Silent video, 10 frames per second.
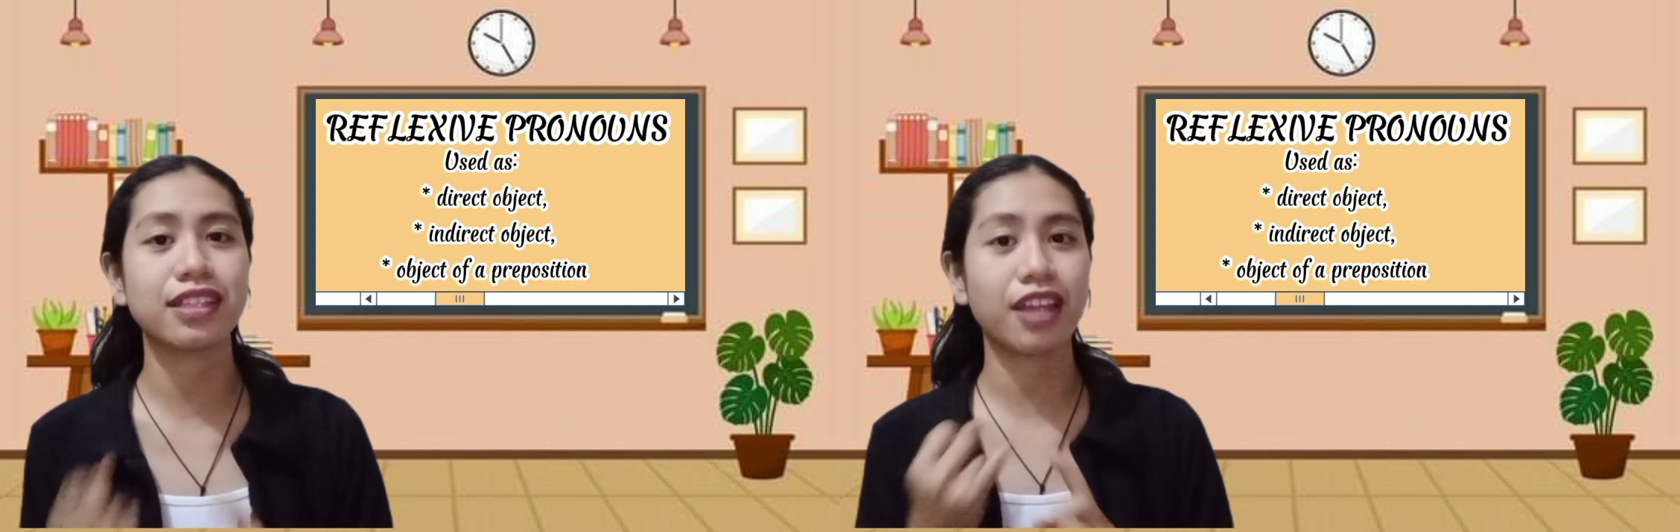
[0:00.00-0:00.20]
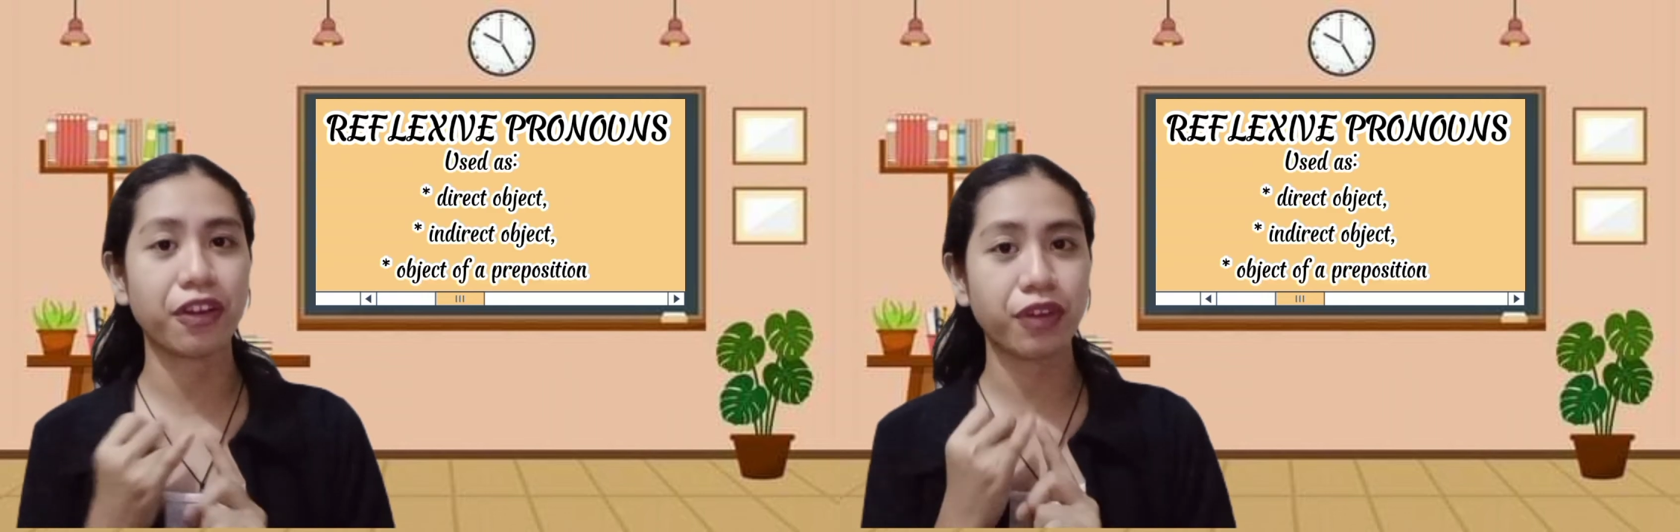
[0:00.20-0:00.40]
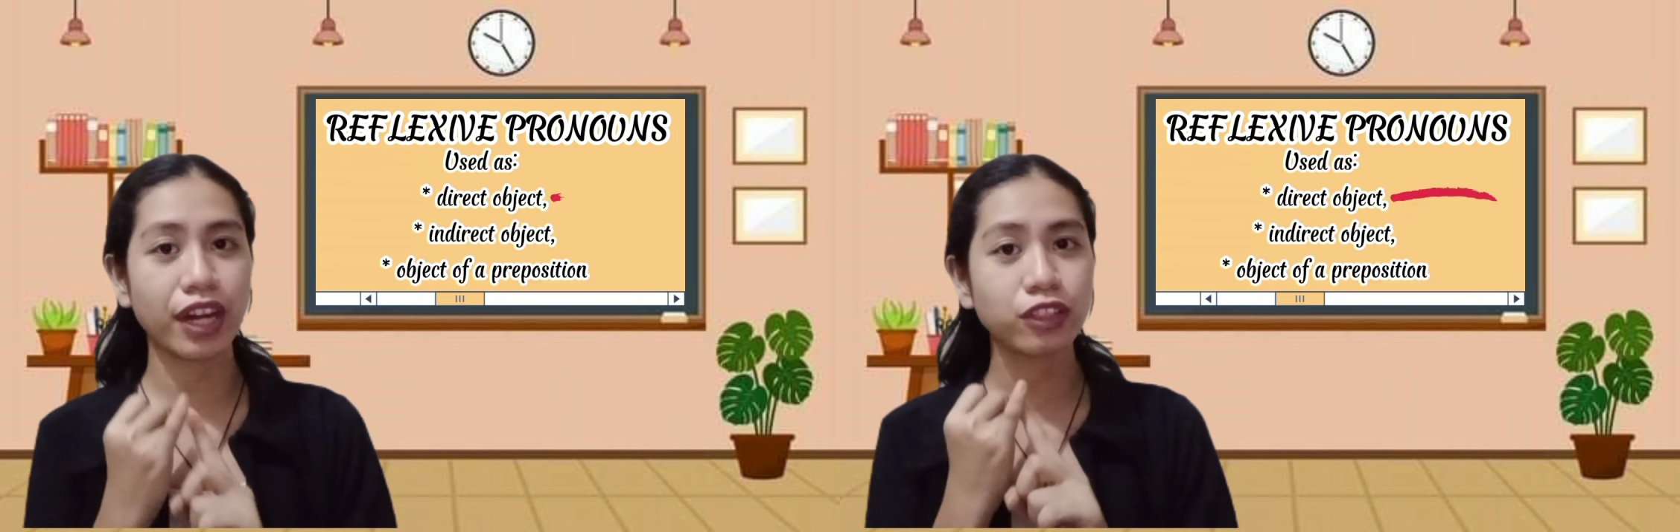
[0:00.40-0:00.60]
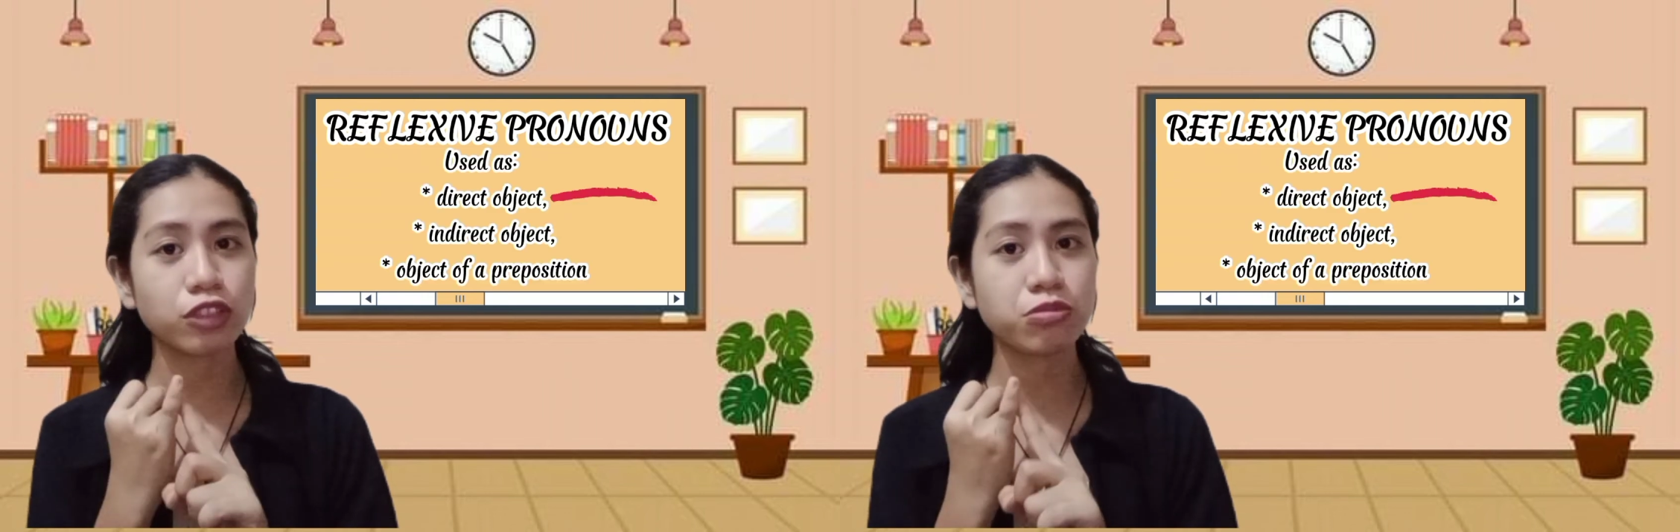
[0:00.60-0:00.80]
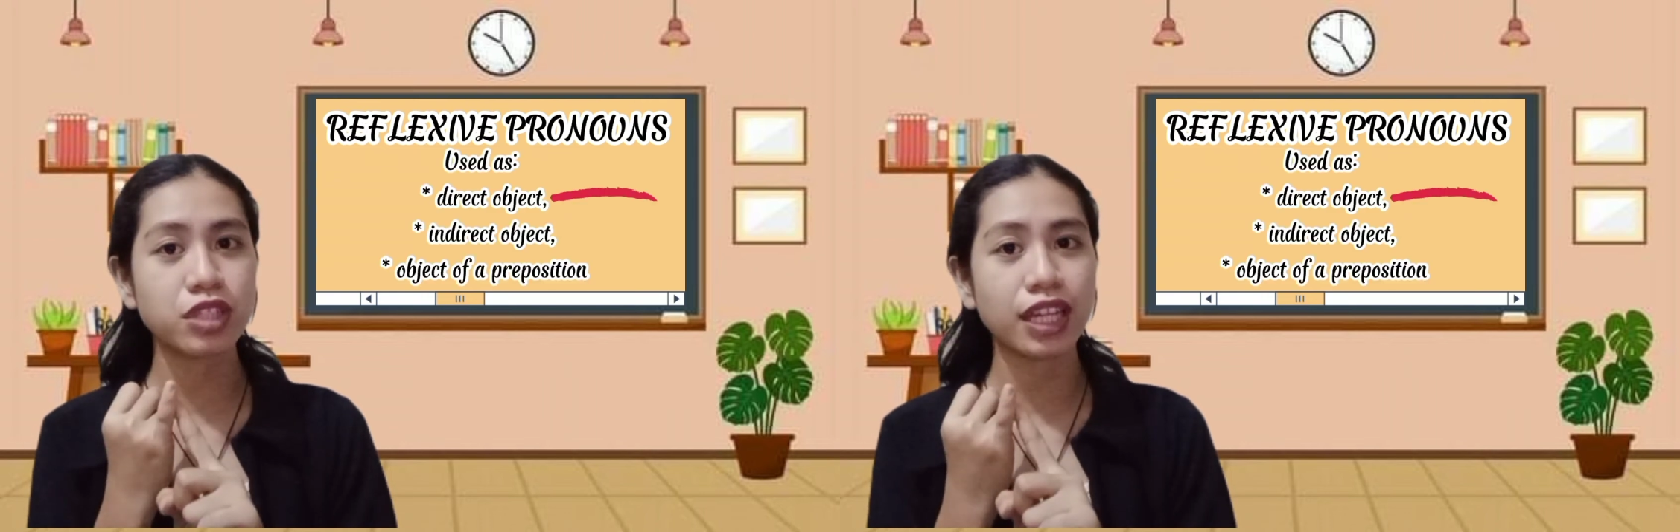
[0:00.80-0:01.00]
direct
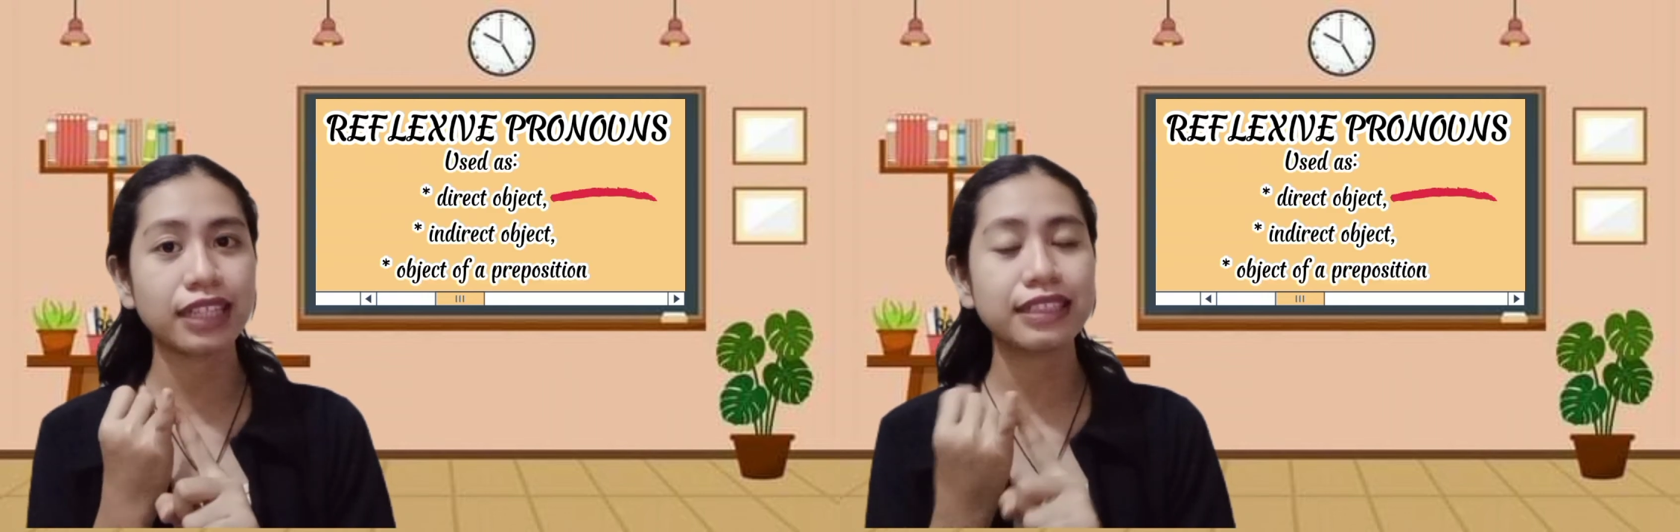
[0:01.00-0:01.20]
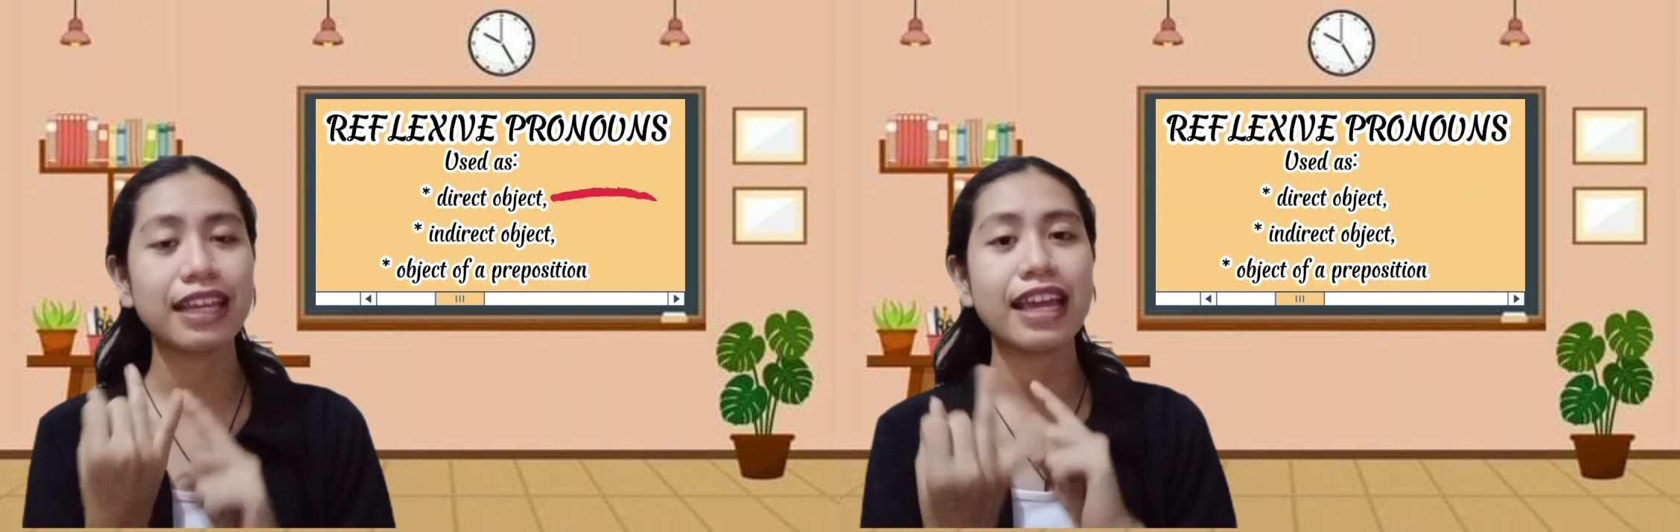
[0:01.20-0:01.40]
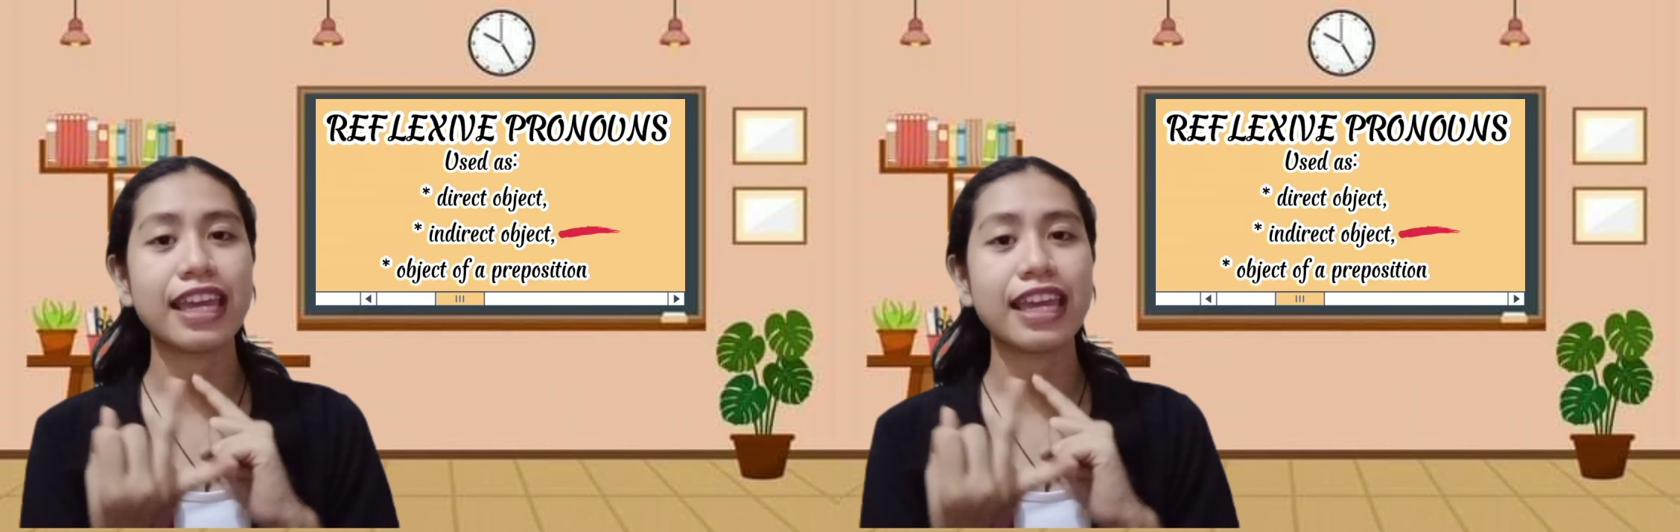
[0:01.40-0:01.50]
object,